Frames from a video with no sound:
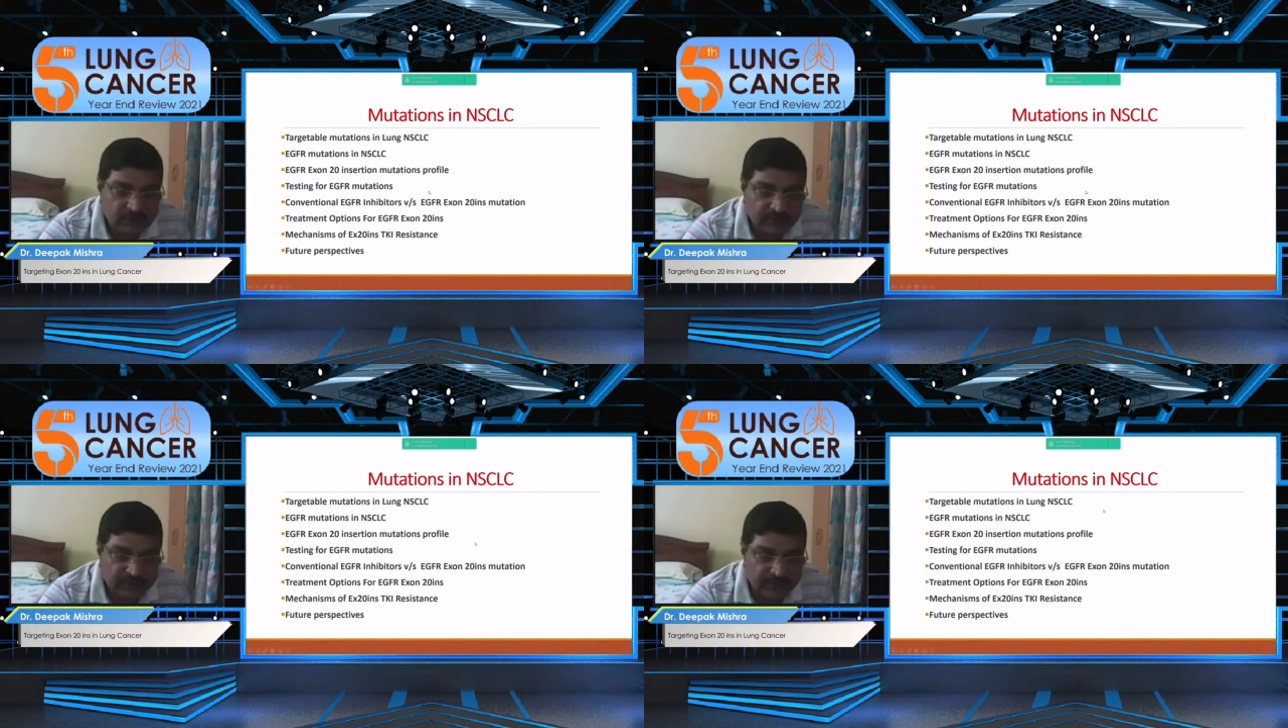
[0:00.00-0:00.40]

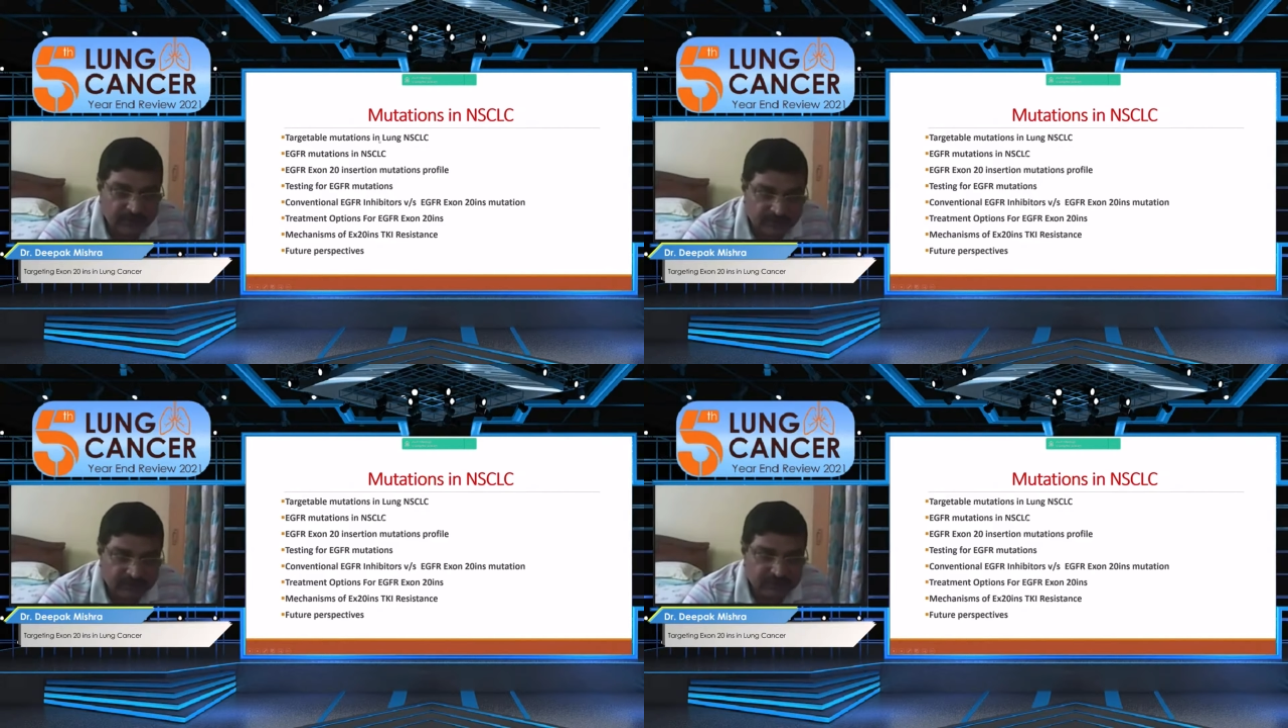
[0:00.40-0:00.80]
The
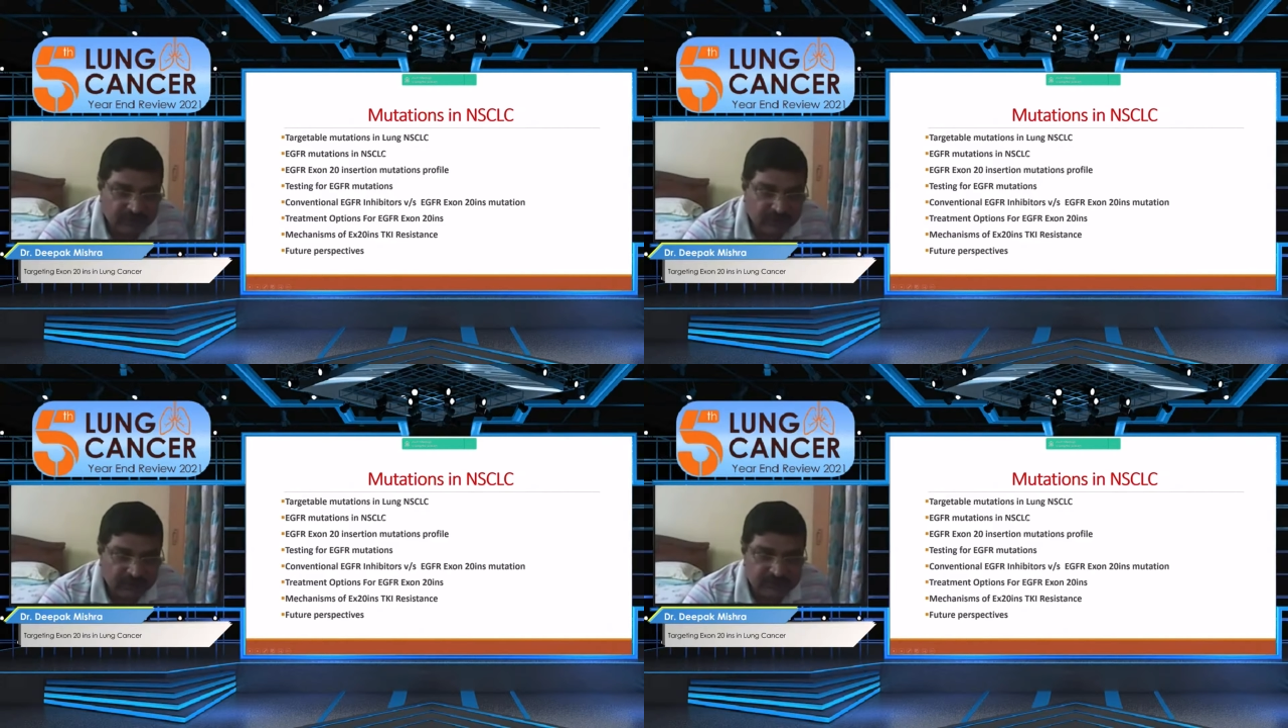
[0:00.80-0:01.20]

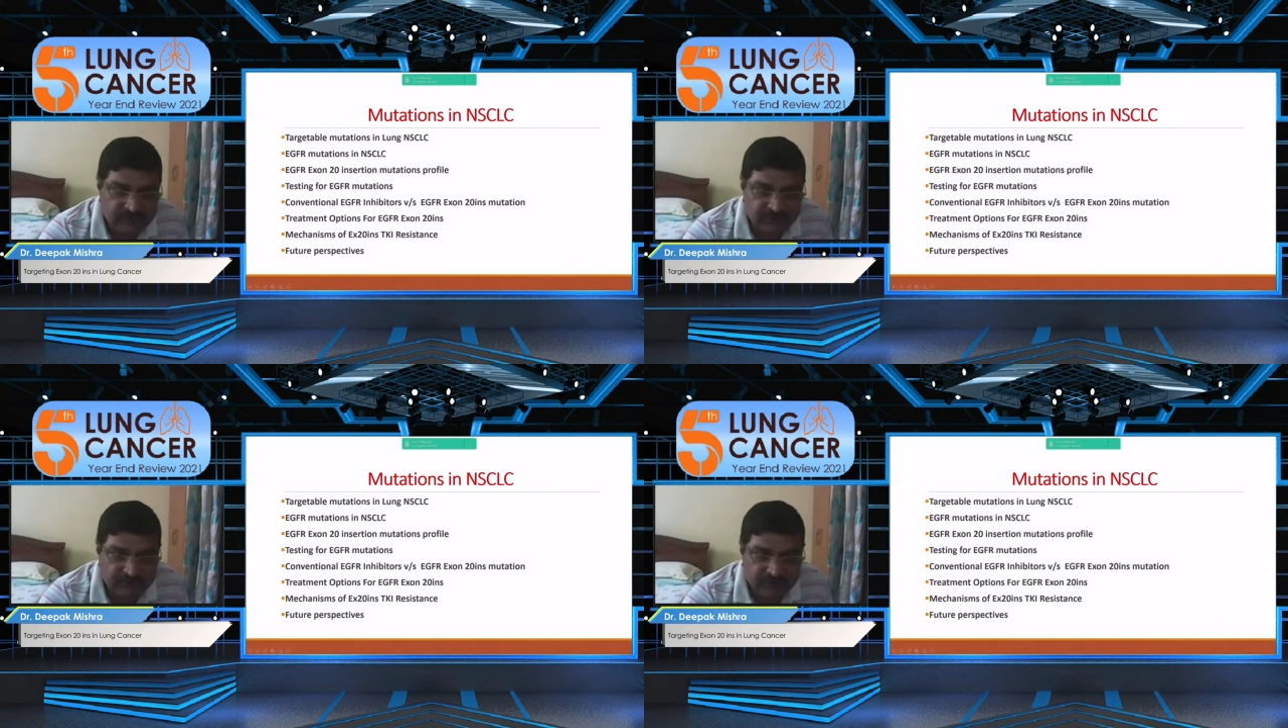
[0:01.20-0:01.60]
conventional
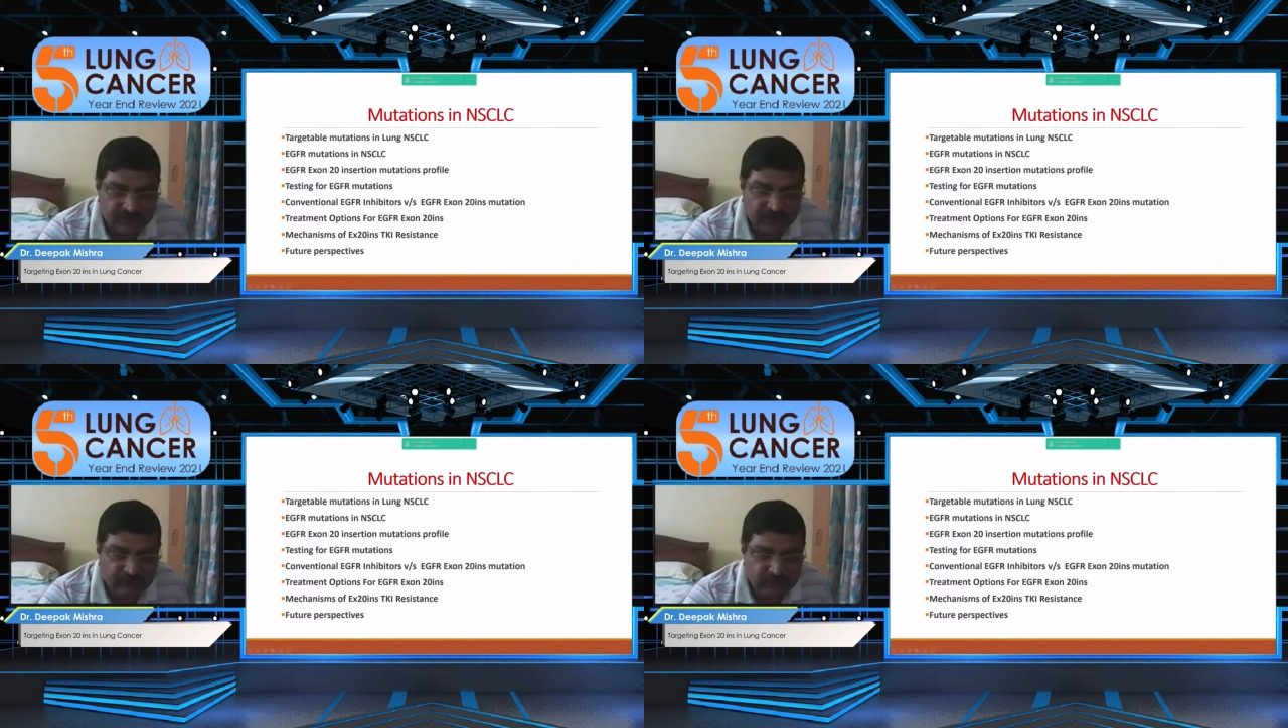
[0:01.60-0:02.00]
EGFR
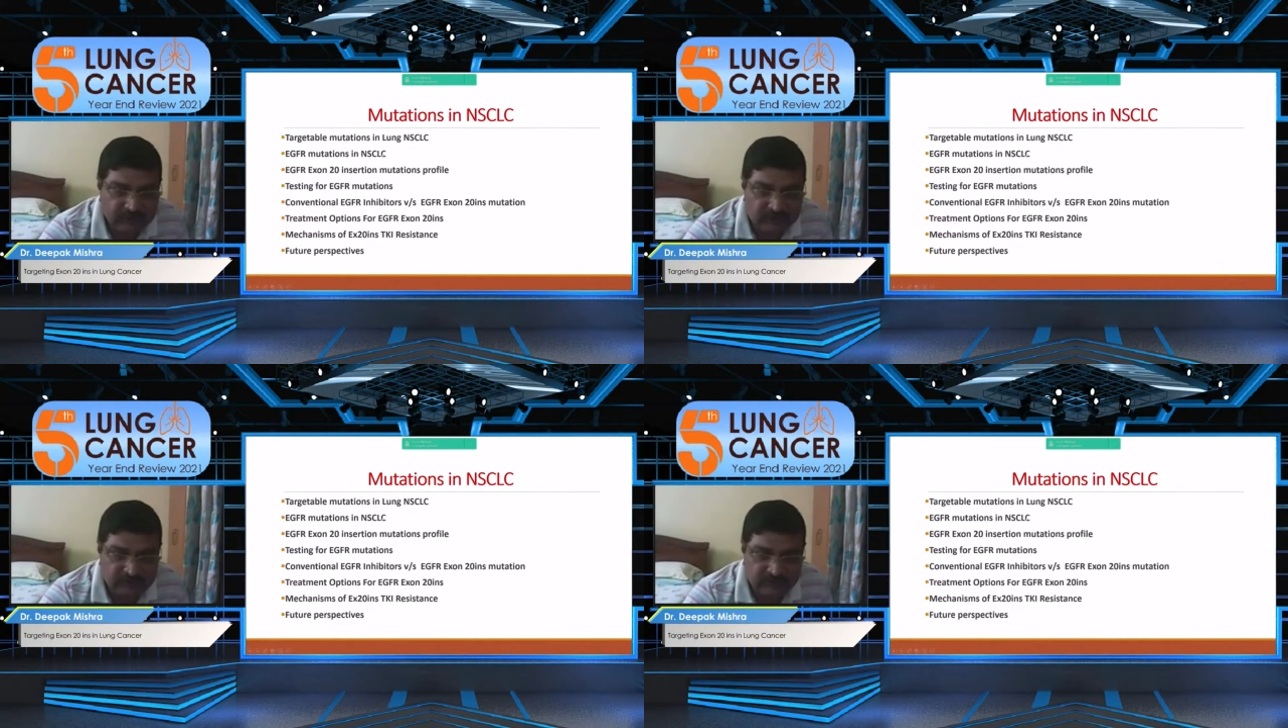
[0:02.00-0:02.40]

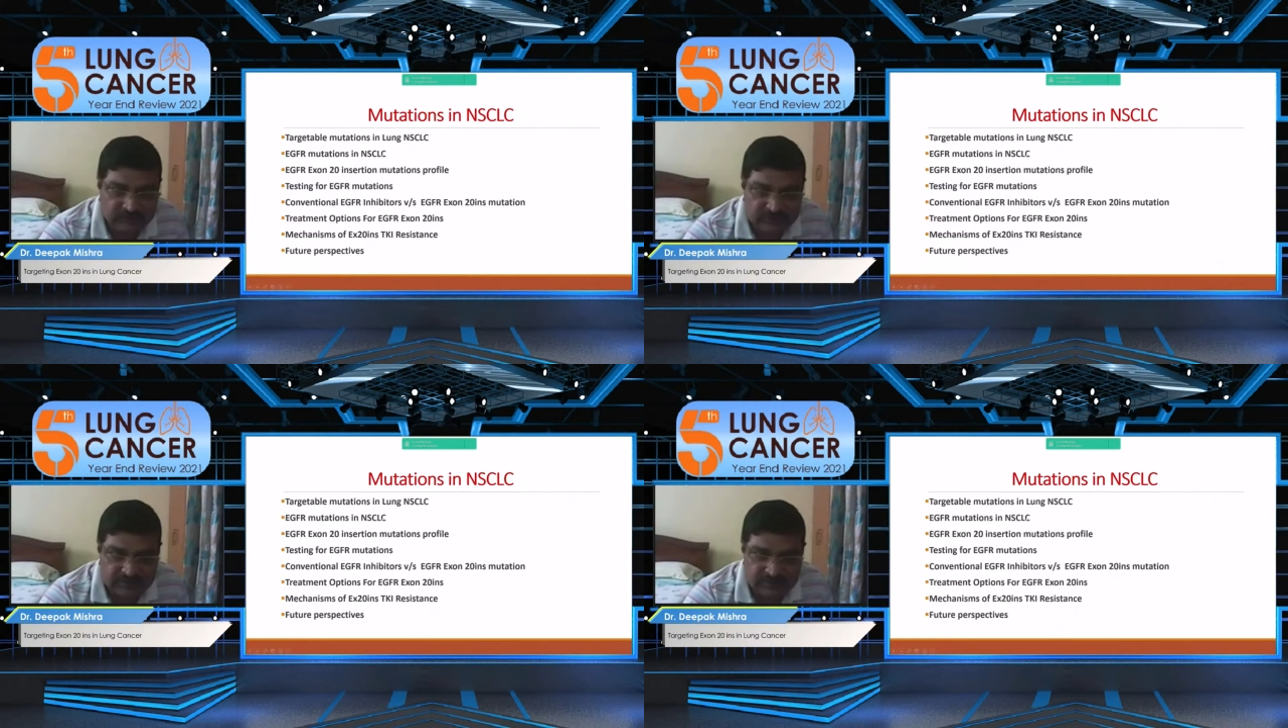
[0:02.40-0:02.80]
inhibitors
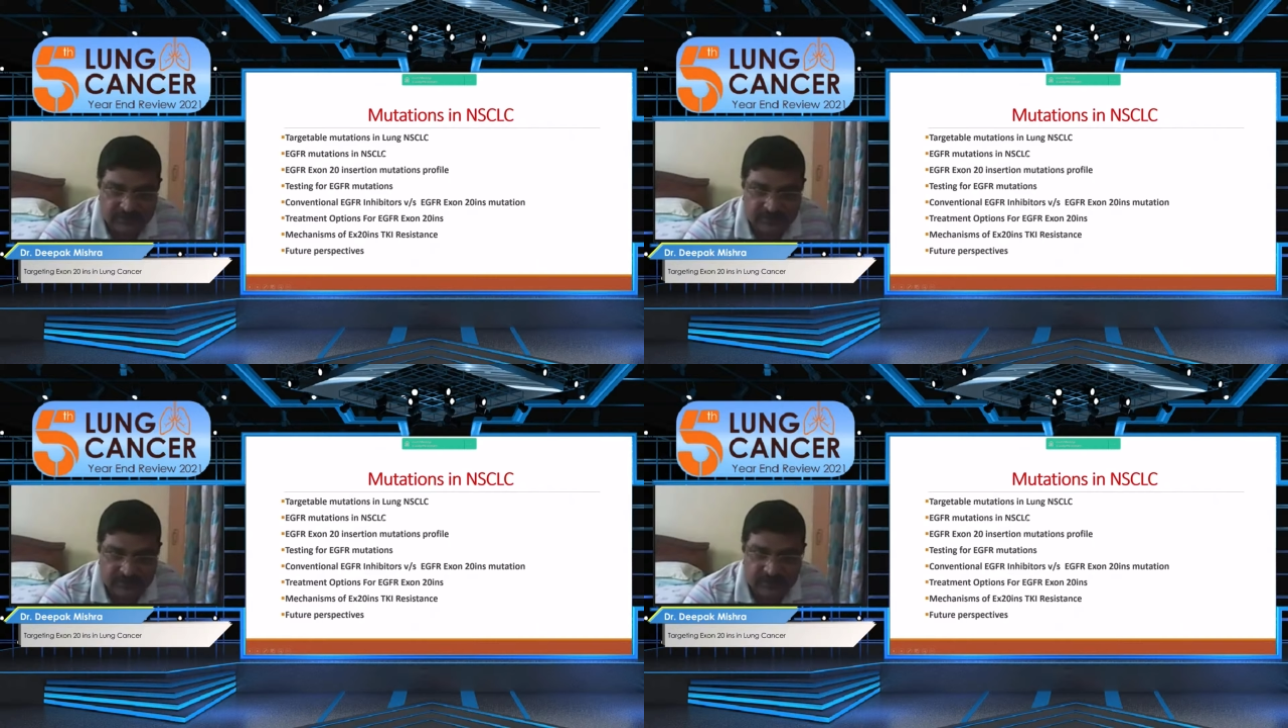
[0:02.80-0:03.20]
versus
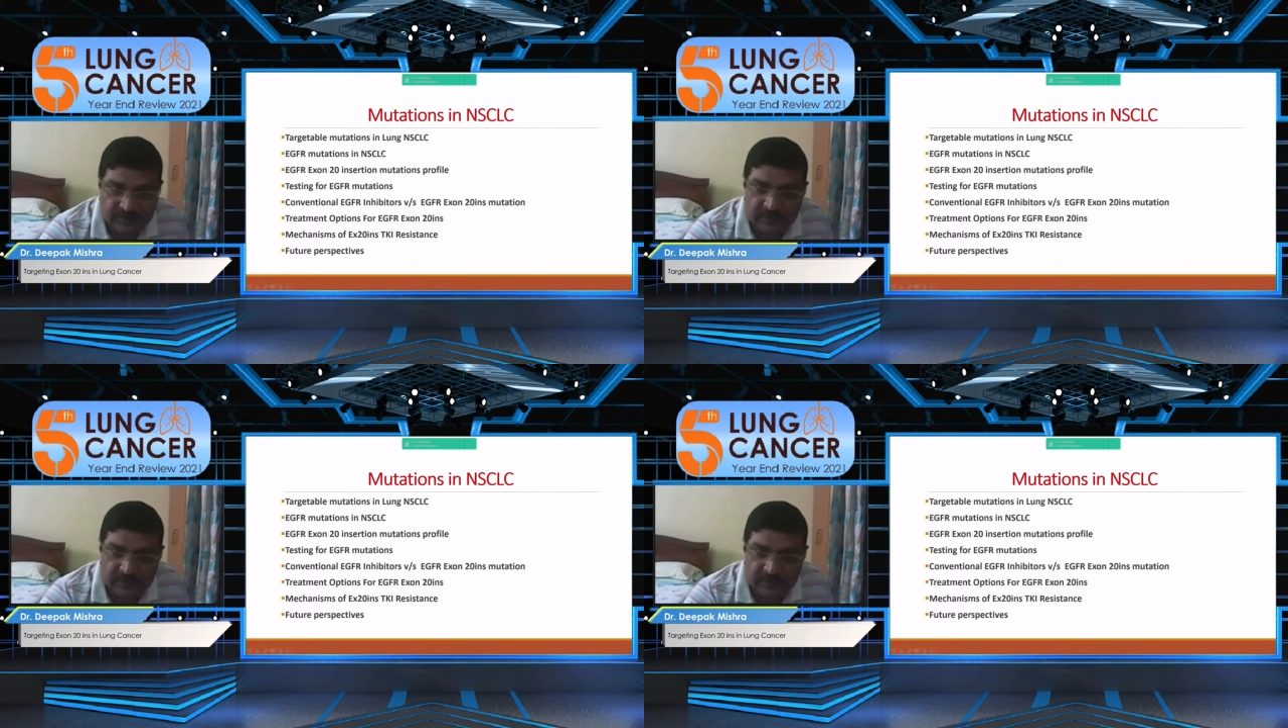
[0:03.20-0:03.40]
the